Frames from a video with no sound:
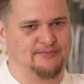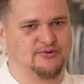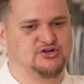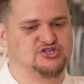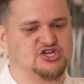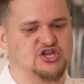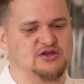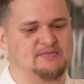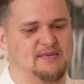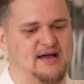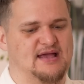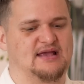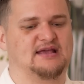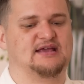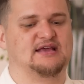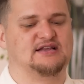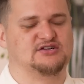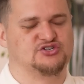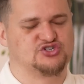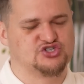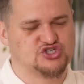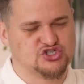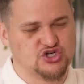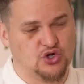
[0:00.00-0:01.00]
much are you
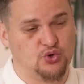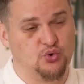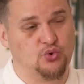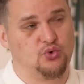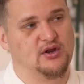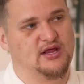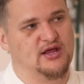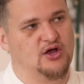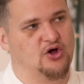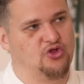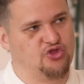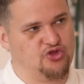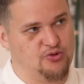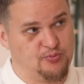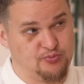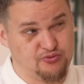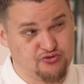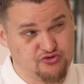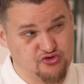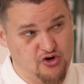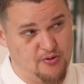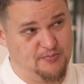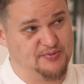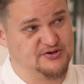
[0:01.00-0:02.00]
making solely on the
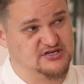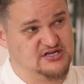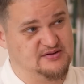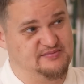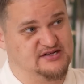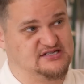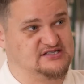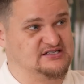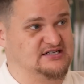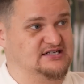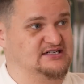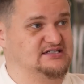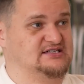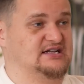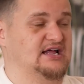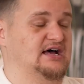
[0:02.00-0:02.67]
property business